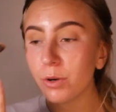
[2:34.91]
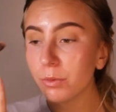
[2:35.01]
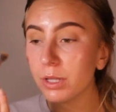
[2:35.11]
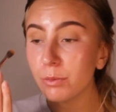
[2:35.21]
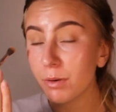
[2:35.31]
to
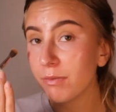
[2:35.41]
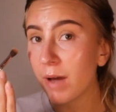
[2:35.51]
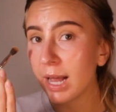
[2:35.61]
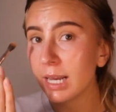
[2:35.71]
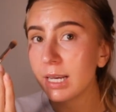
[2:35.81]
really
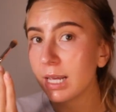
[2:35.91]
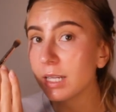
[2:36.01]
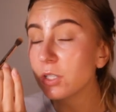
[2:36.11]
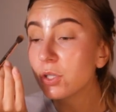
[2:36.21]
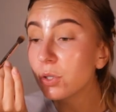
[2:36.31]
refine it
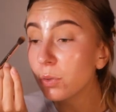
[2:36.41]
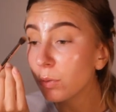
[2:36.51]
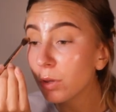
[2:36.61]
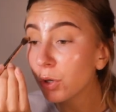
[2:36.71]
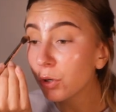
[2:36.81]

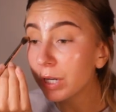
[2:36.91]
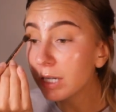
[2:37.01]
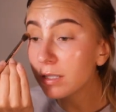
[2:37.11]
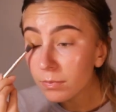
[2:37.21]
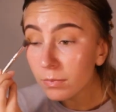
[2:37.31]
into the
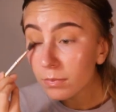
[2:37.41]
crease.